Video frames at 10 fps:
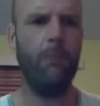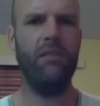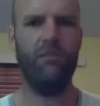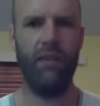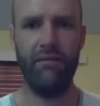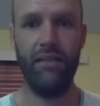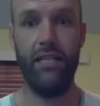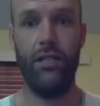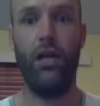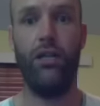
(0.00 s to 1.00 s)

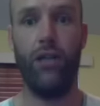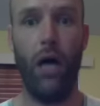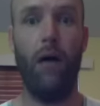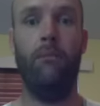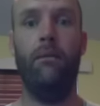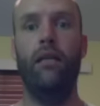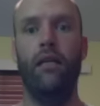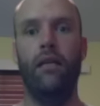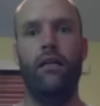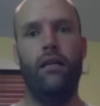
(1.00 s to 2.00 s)
Spudfit.com.
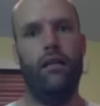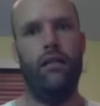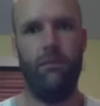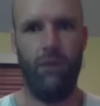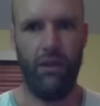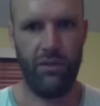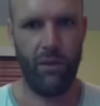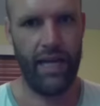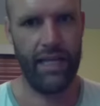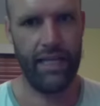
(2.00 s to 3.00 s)
Tomorrow's
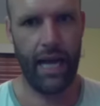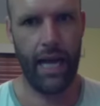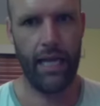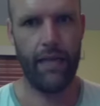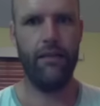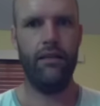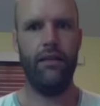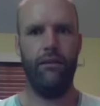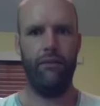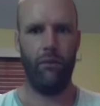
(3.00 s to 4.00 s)
weigh-in day.
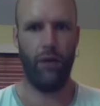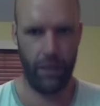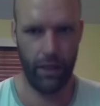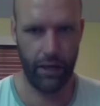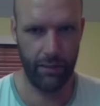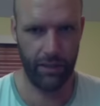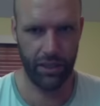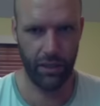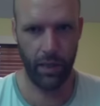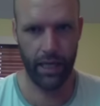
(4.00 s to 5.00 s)
If you want to know how much
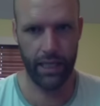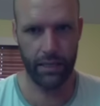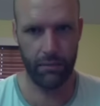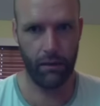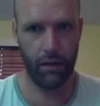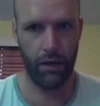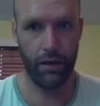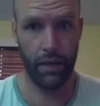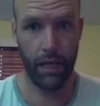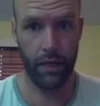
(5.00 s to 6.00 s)
I weigh tomorrow,
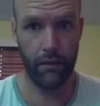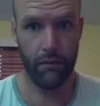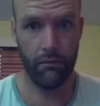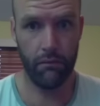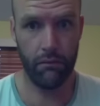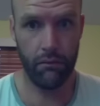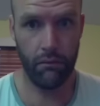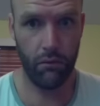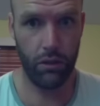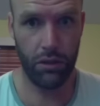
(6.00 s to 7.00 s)
then
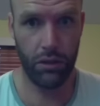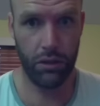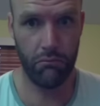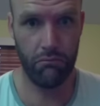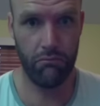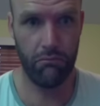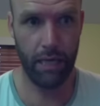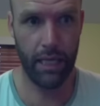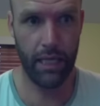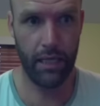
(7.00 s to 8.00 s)
watch
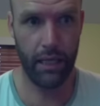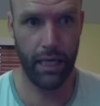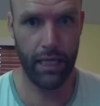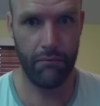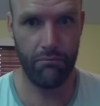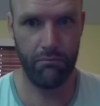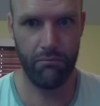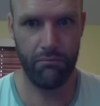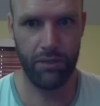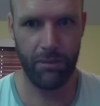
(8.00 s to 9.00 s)
me again
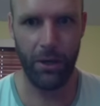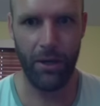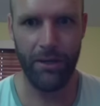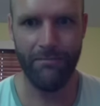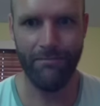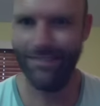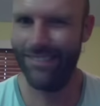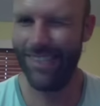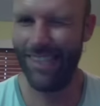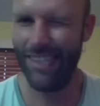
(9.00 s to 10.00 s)
tomorrow.
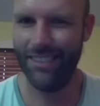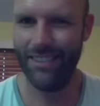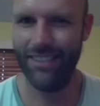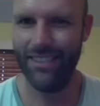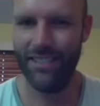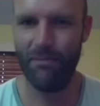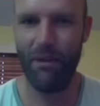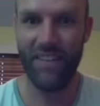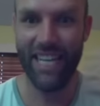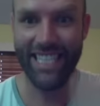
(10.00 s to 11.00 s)

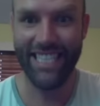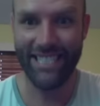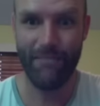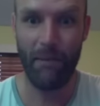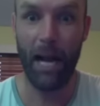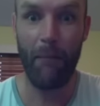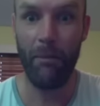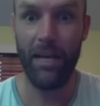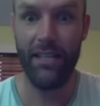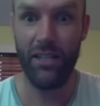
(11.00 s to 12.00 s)
Spud Fit. Spud Up, I
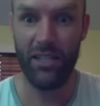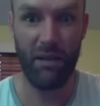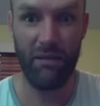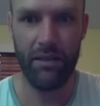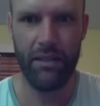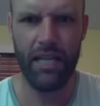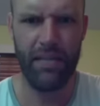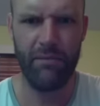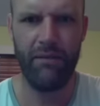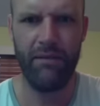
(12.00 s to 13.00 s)
mean. Not Spud Fit. Yeah,
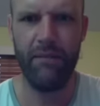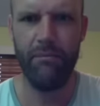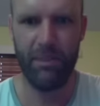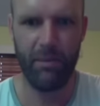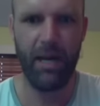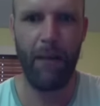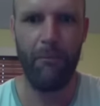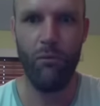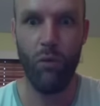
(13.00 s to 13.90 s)
Spud Fit, but Spud Up.